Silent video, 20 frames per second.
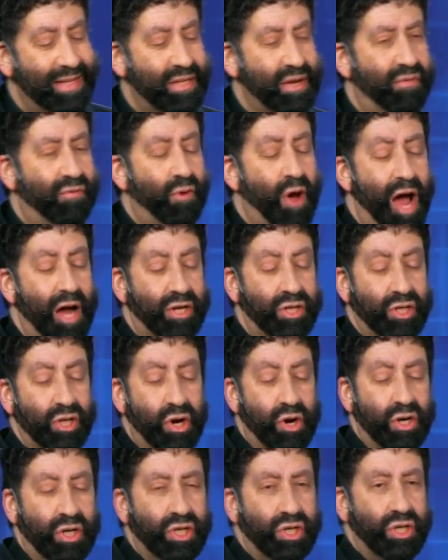of Rock
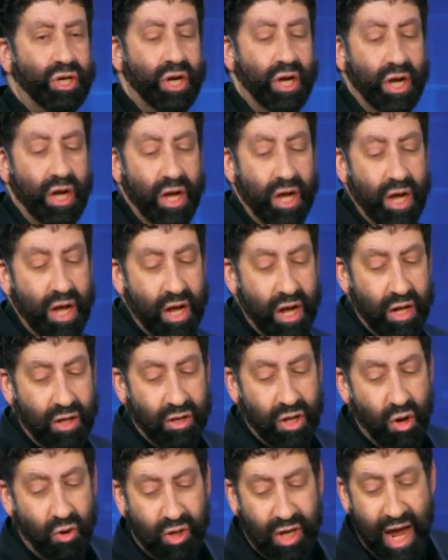Church,
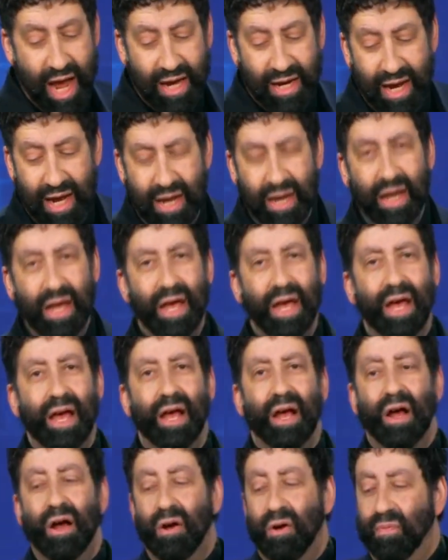located
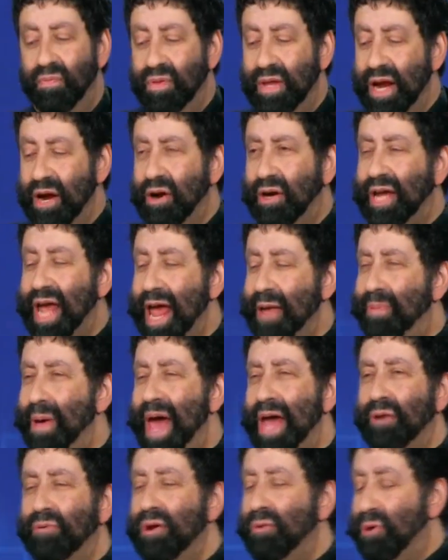near Cape
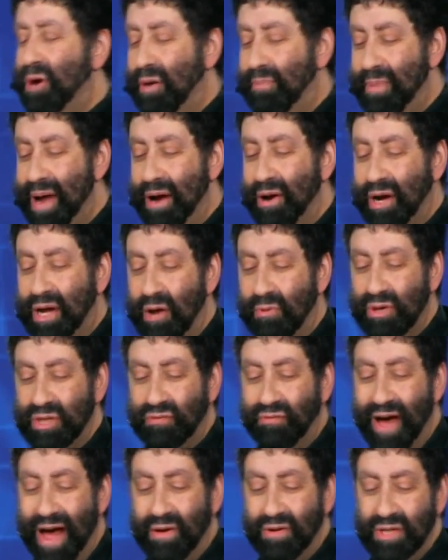Henry, where America was
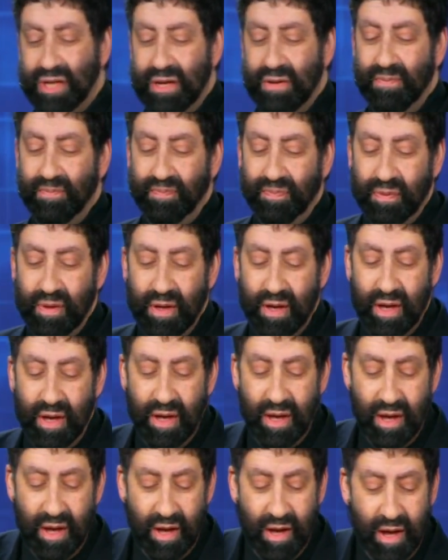founded.
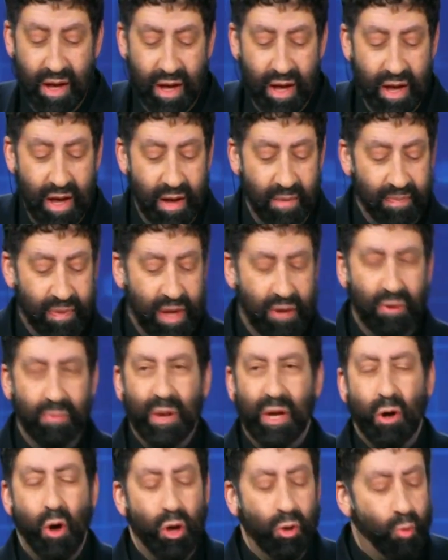It would be
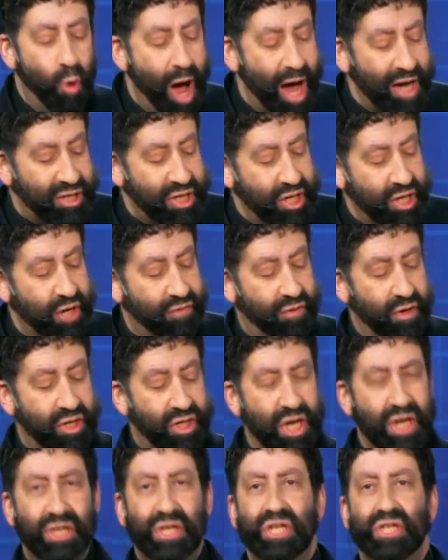called Washington for
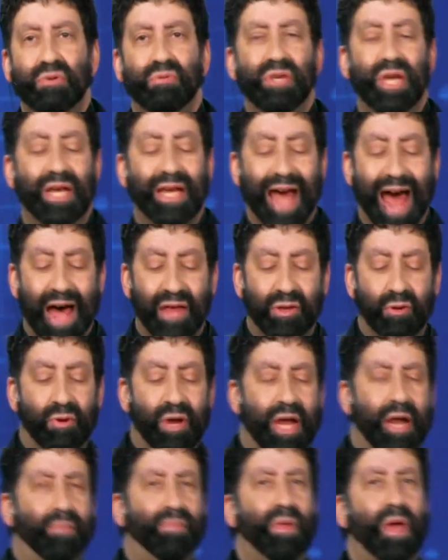Jesus. It was a
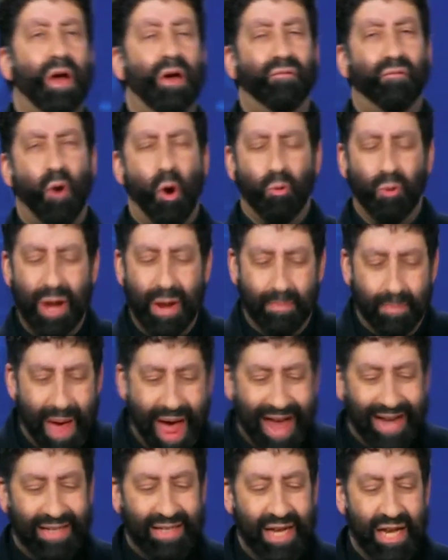gathering for
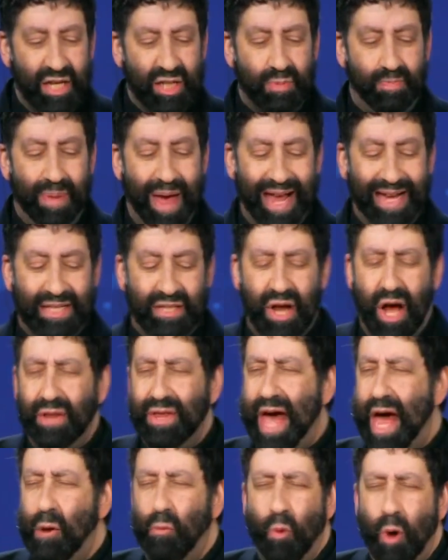repentance based on
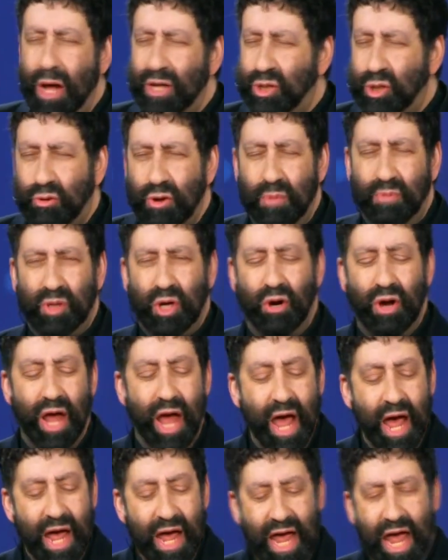that one scripture,
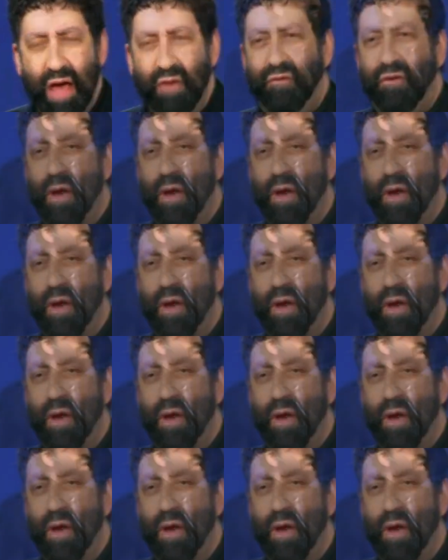"If